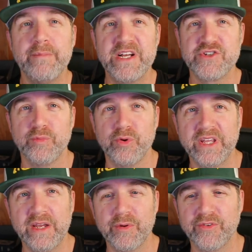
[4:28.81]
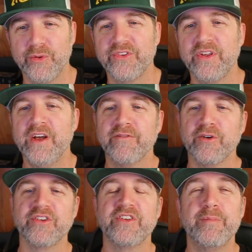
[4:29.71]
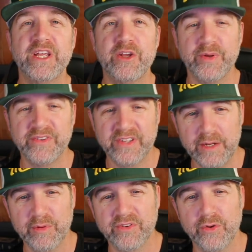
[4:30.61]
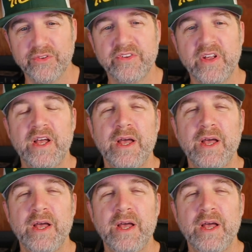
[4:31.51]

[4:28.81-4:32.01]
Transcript: and measurable key results versus ambiguous key results